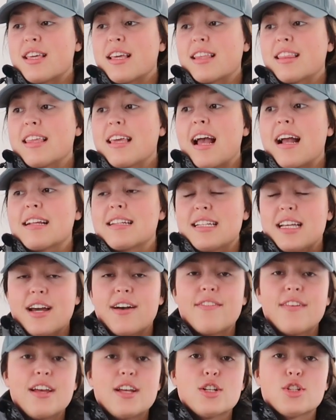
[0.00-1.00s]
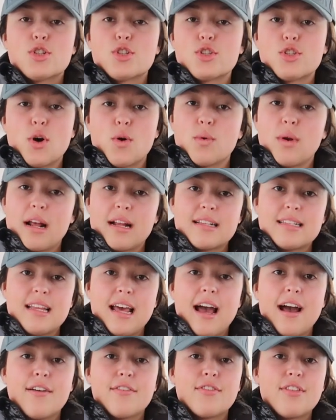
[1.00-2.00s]
think the idea of it is so nice to
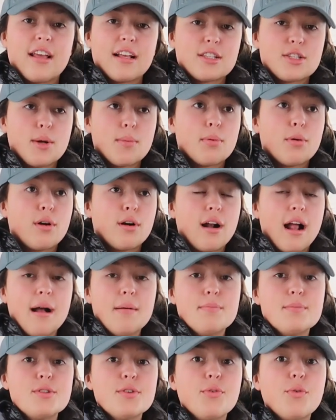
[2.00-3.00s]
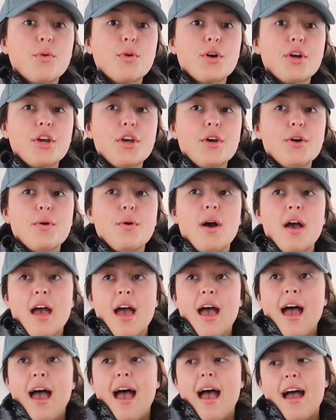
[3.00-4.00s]
have things prepped for you
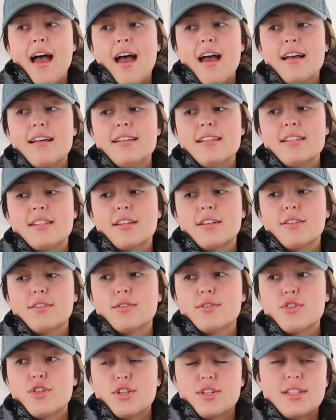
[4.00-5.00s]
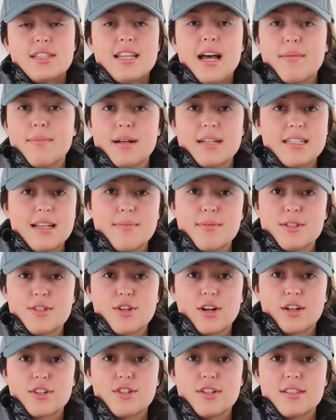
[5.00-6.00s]
and just step-by-step
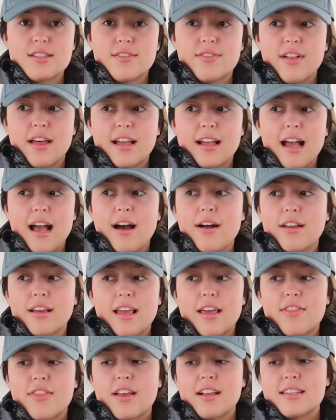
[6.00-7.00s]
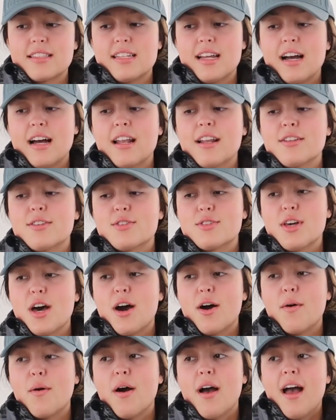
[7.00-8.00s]
instructions of like how to get things done.
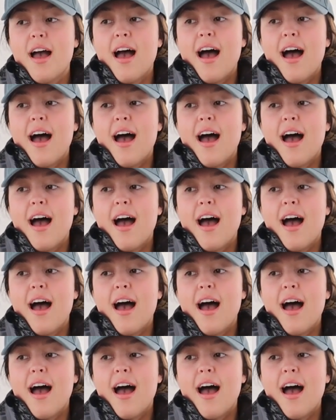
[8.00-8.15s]
So